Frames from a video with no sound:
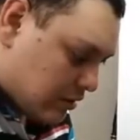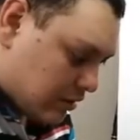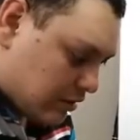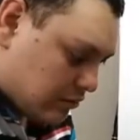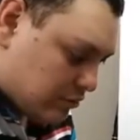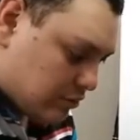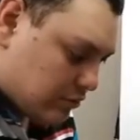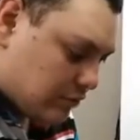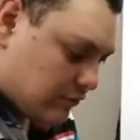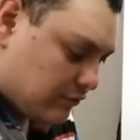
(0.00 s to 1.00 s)
I don't
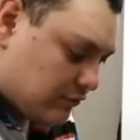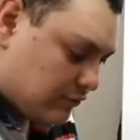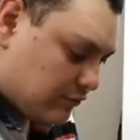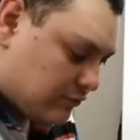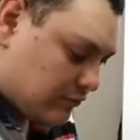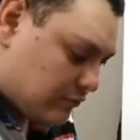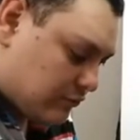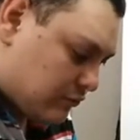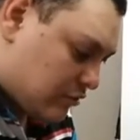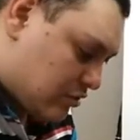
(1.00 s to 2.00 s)
know if
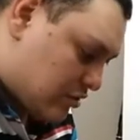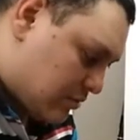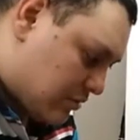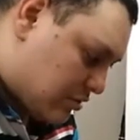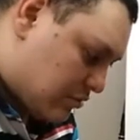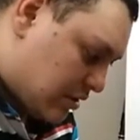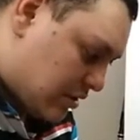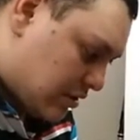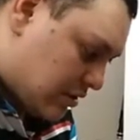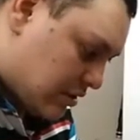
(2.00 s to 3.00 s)
there's a special way to
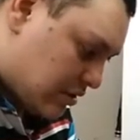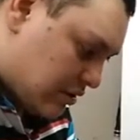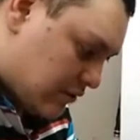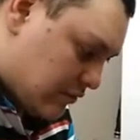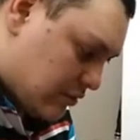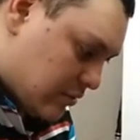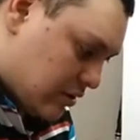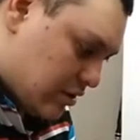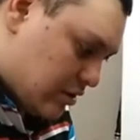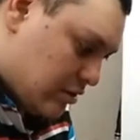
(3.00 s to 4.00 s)
tie it off at the beginning.